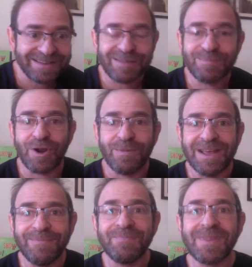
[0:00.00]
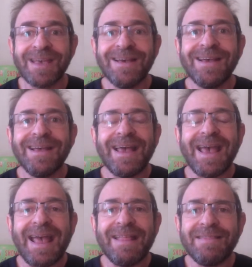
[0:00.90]
problem.
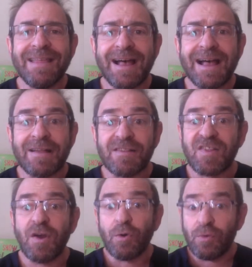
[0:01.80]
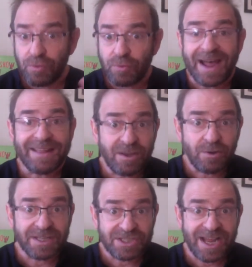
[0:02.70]
And so writing on
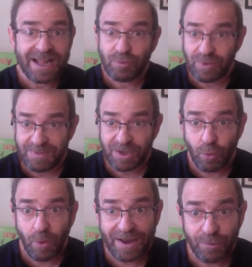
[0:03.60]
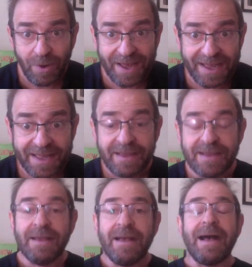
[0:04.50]
the chat will be one way.
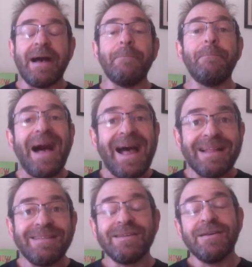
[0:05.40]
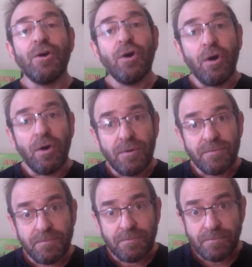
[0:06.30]
But
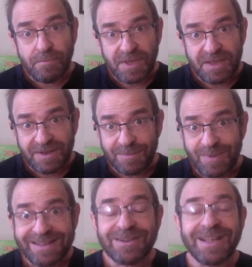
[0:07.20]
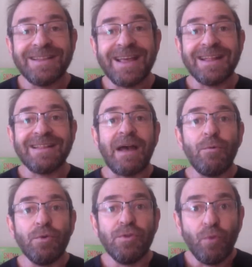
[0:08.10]
even better than that, I
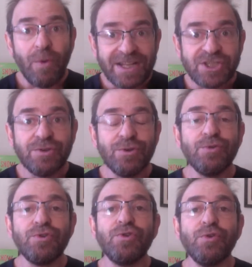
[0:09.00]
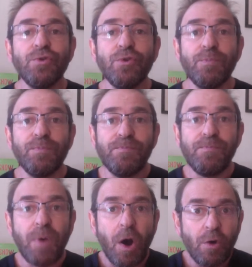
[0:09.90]
would want you to
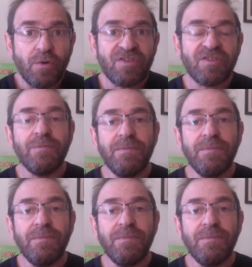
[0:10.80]
post